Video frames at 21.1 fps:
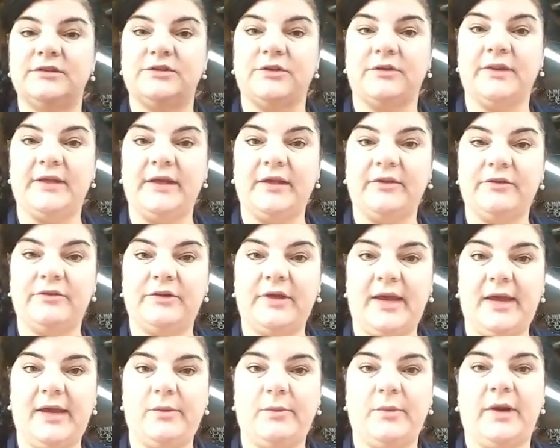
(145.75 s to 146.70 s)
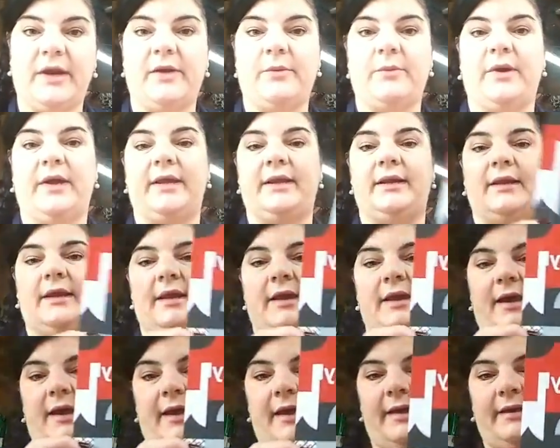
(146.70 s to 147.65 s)
So the other day when I went,
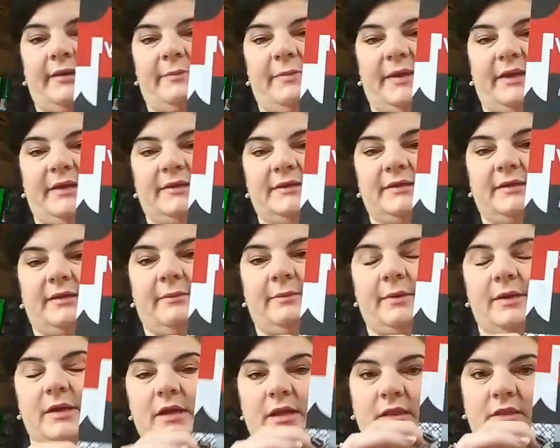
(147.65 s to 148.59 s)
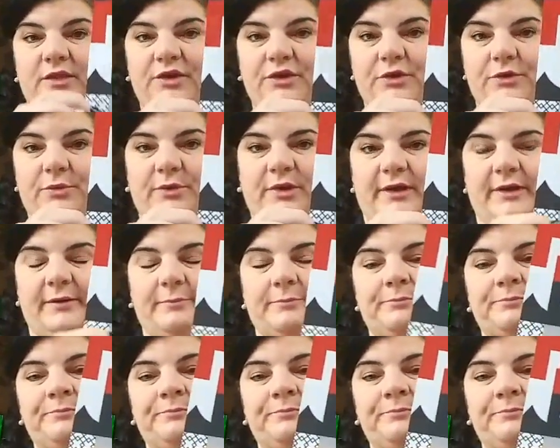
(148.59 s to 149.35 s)
I'd picked up the new one.